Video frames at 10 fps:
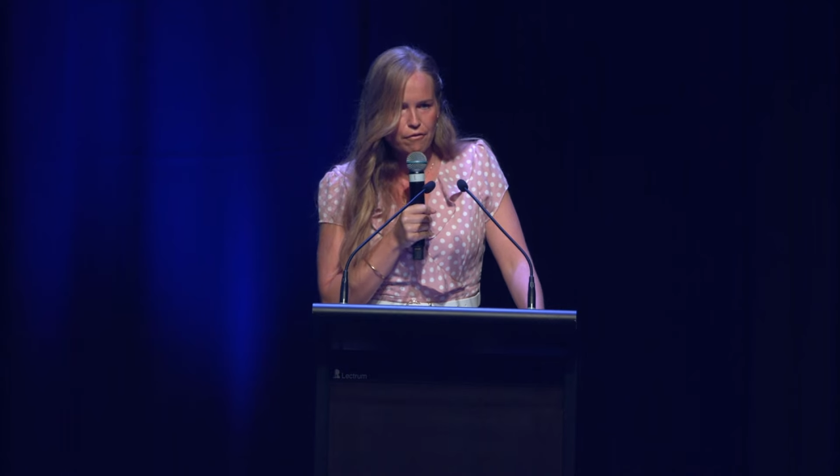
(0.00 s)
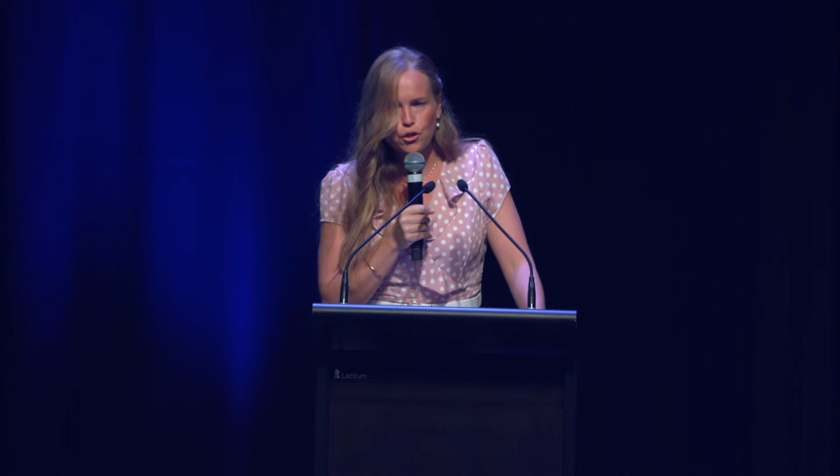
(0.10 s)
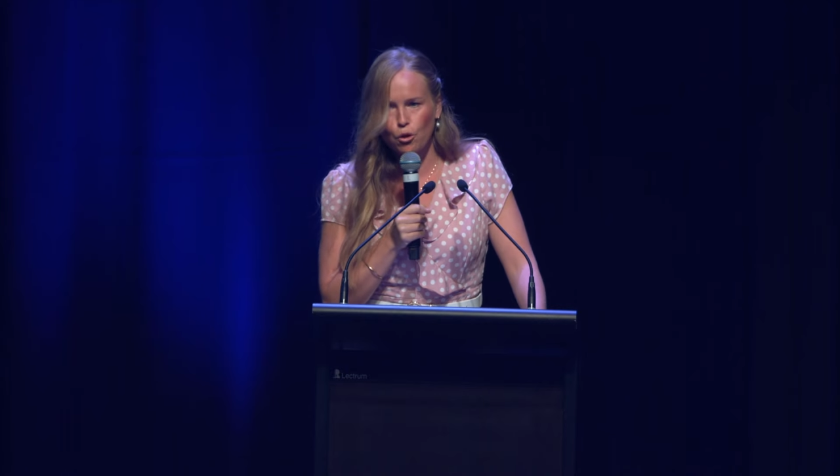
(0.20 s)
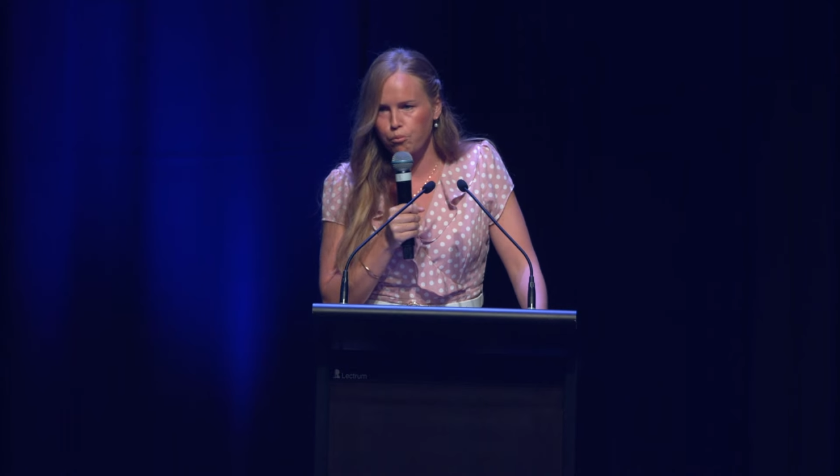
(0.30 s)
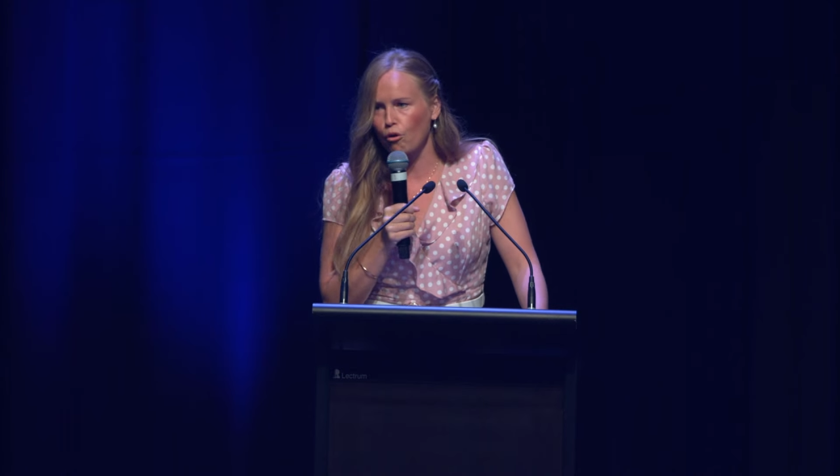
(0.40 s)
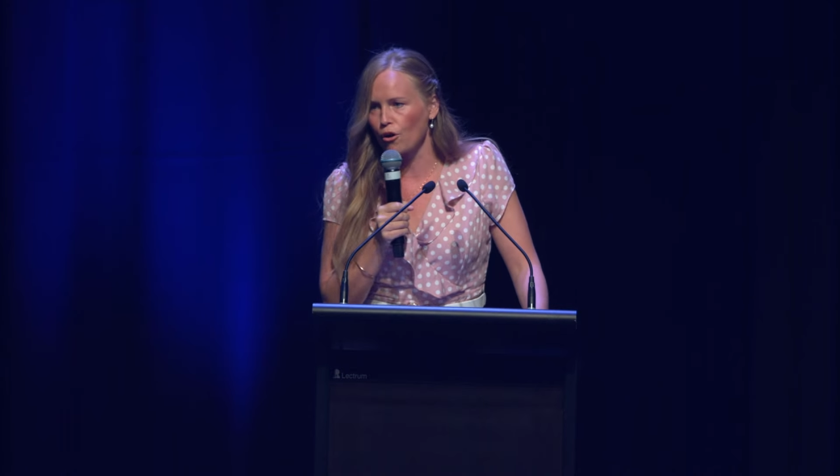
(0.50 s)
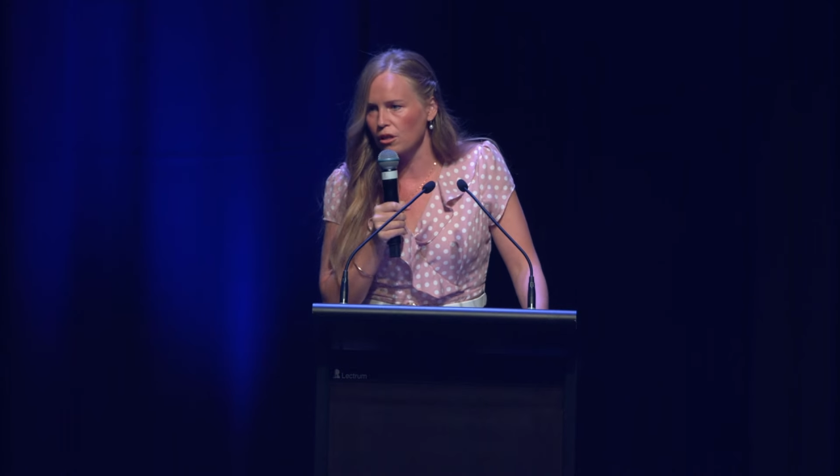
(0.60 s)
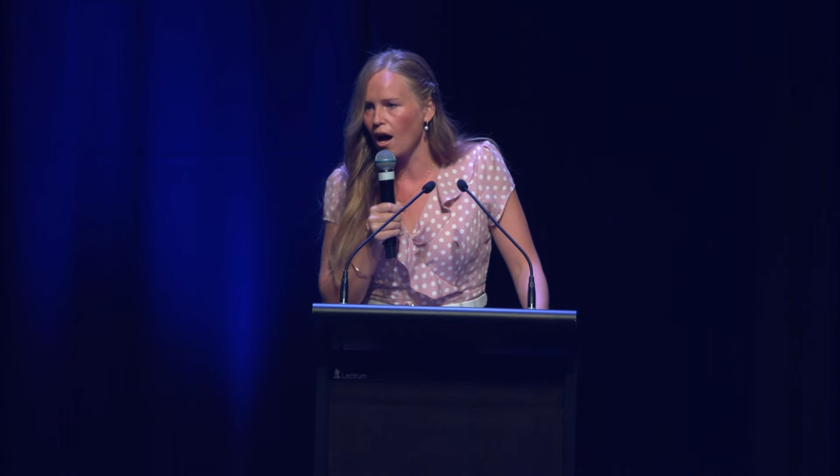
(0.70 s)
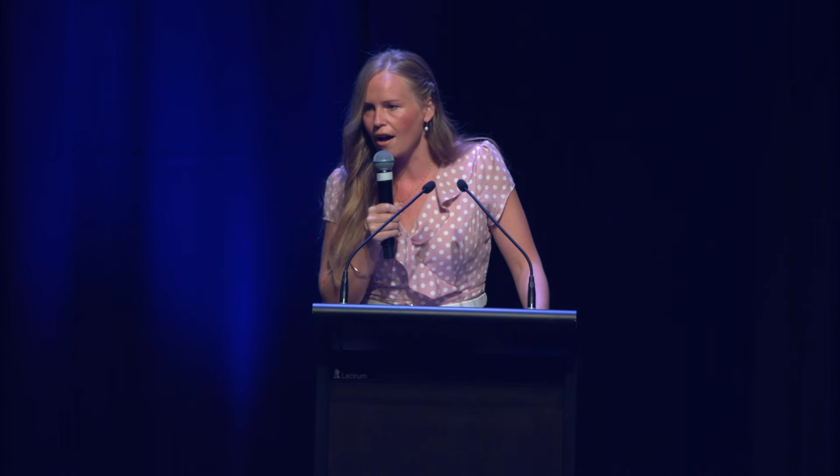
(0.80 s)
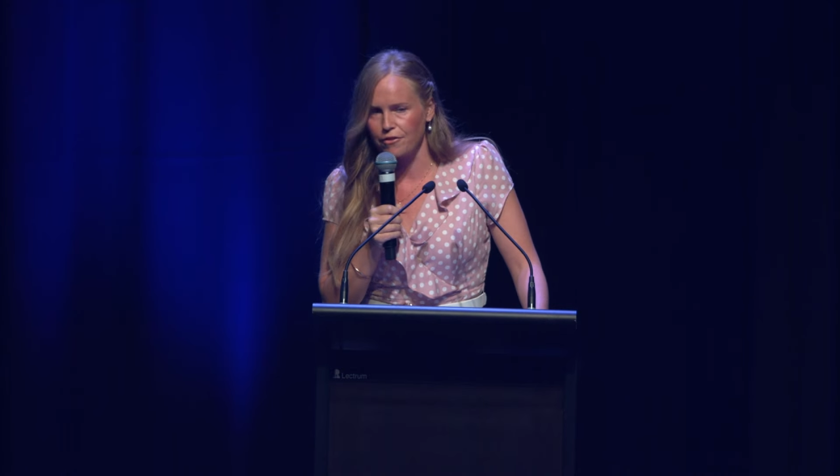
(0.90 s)
you're
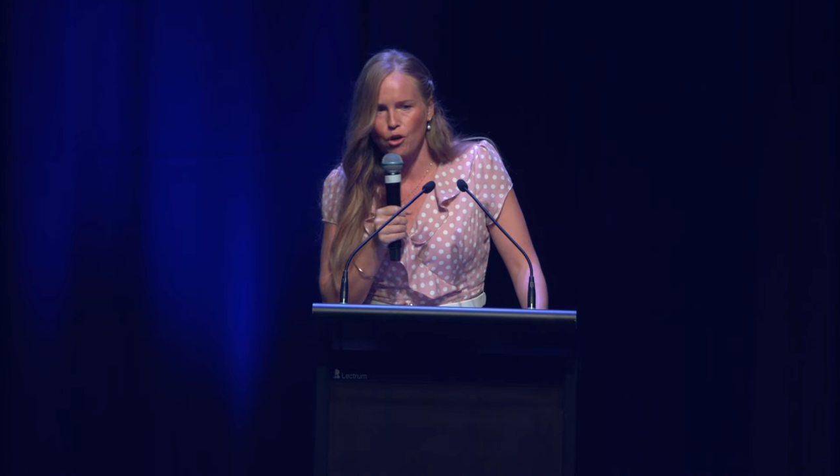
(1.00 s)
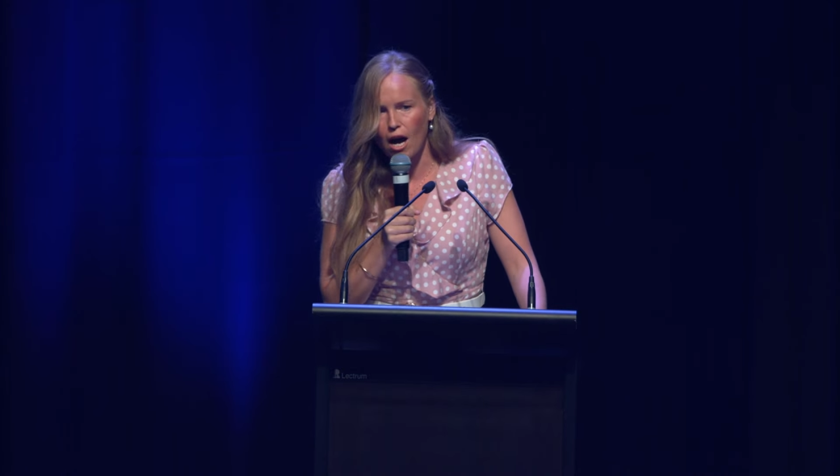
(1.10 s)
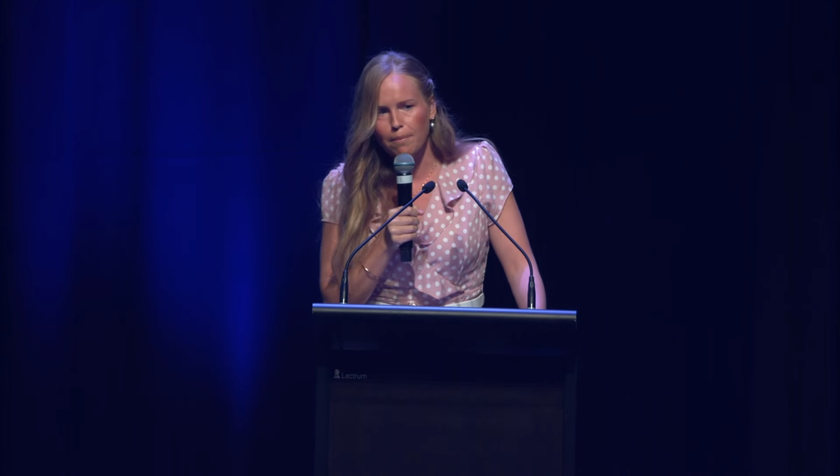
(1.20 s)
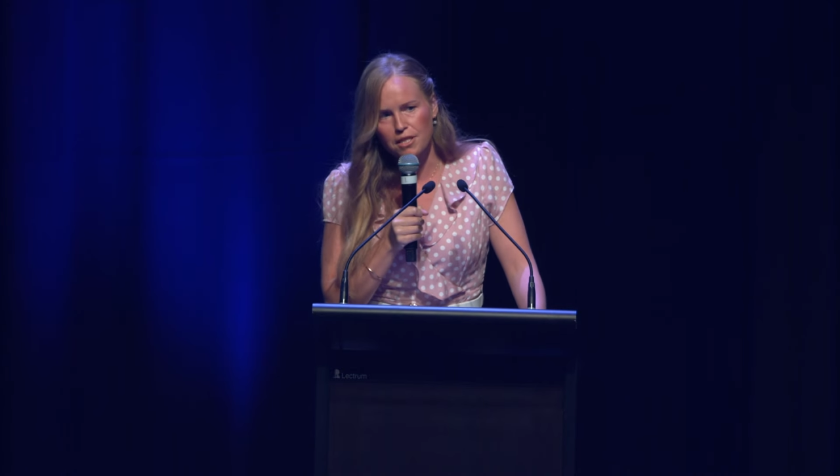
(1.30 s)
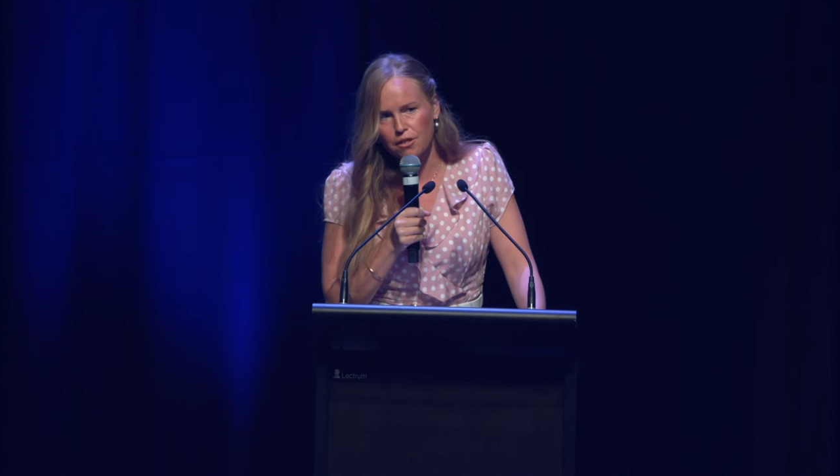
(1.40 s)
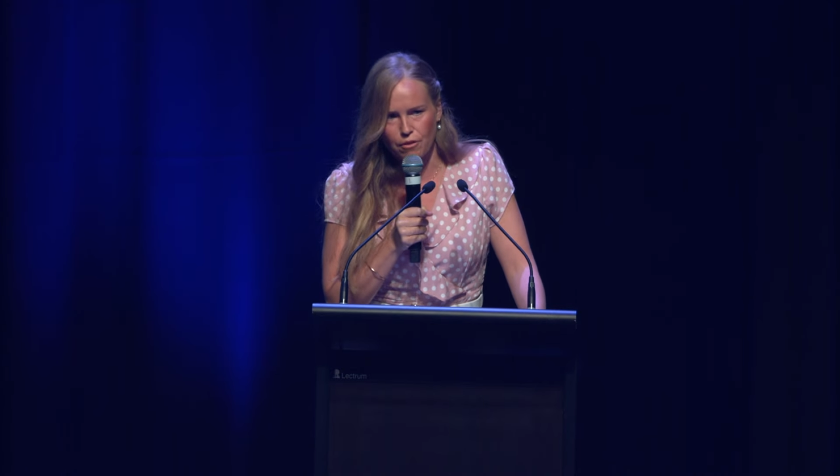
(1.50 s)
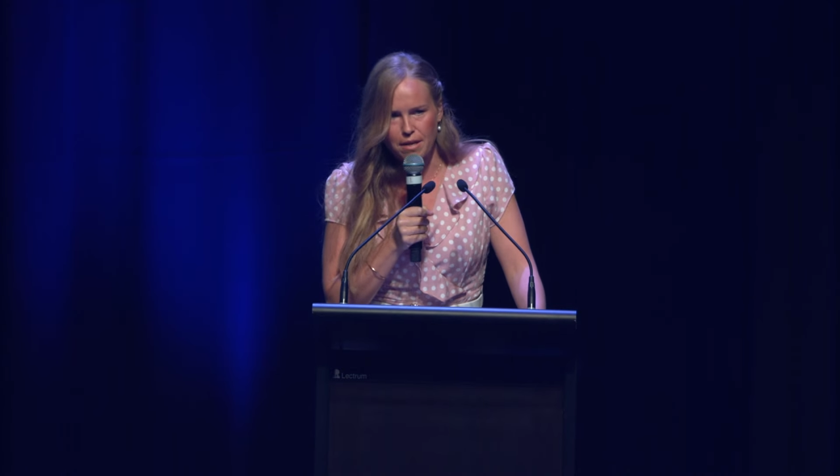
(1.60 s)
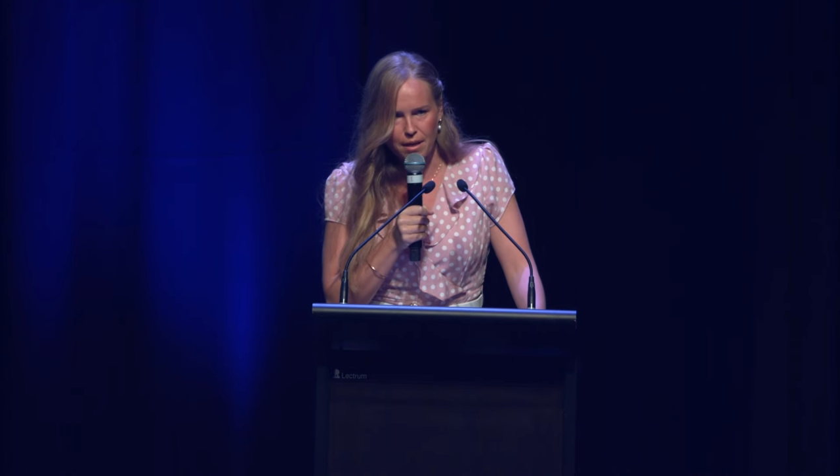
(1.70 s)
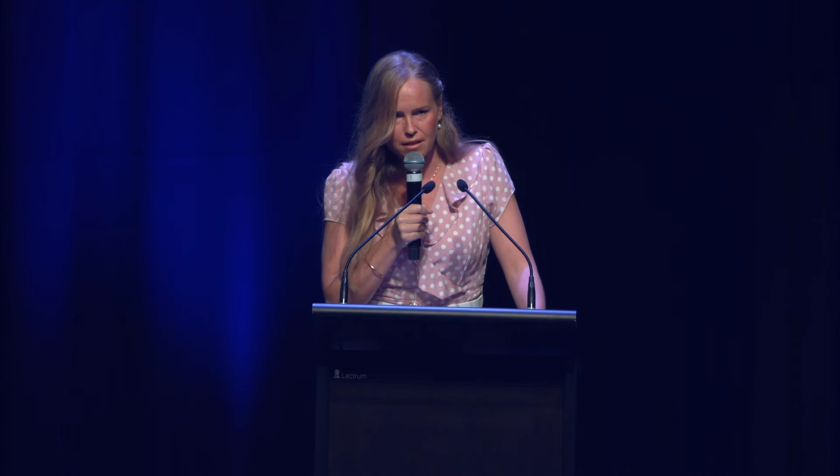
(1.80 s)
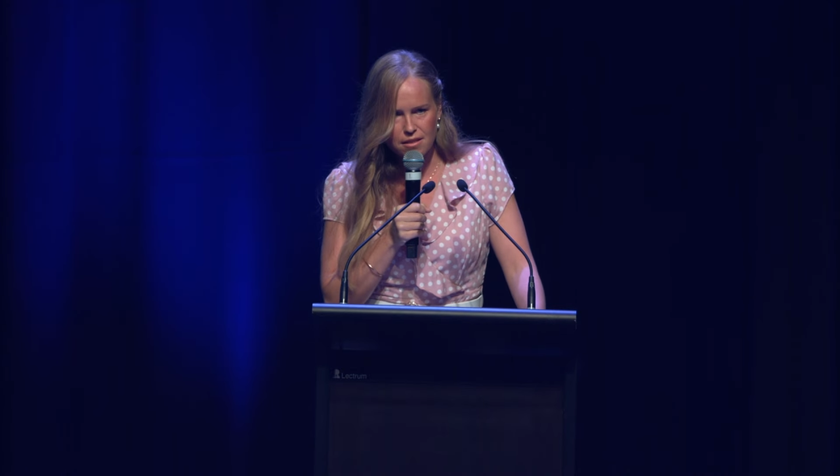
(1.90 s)
pro-life, not up to three
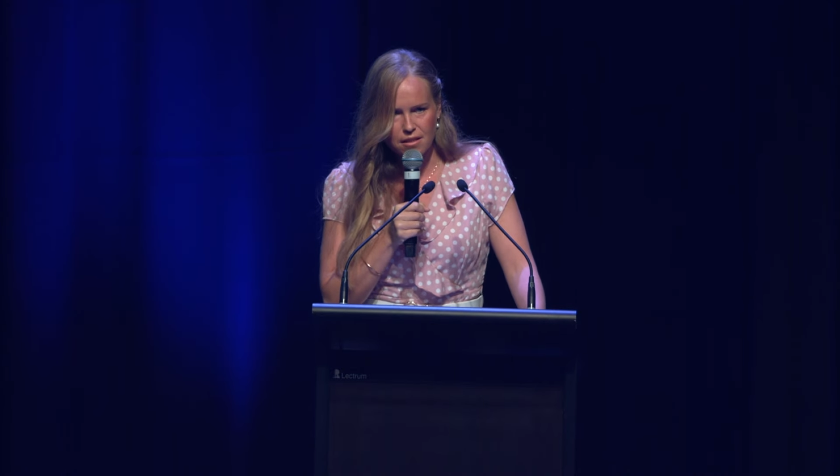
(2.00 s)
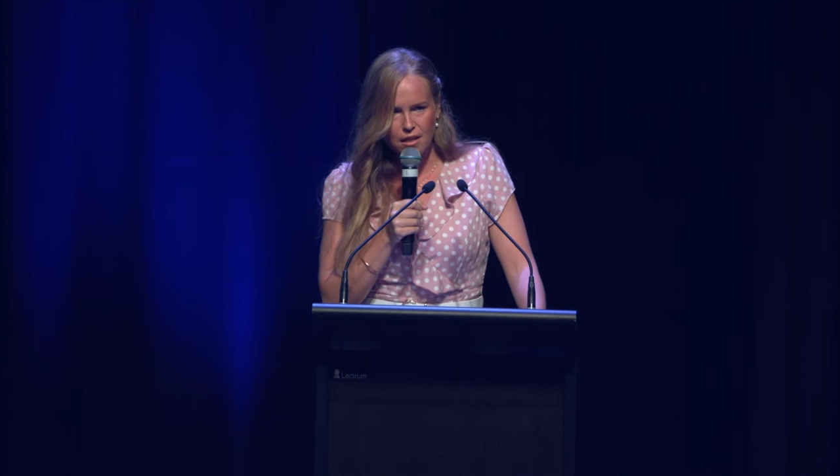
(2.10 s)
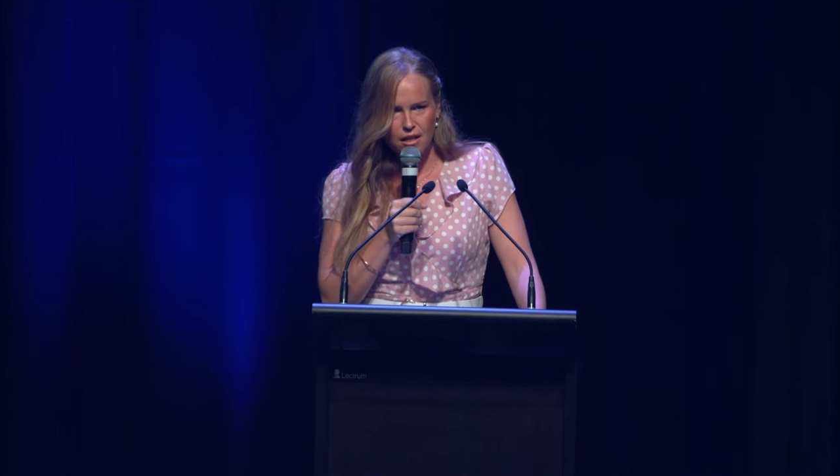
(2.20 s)
months,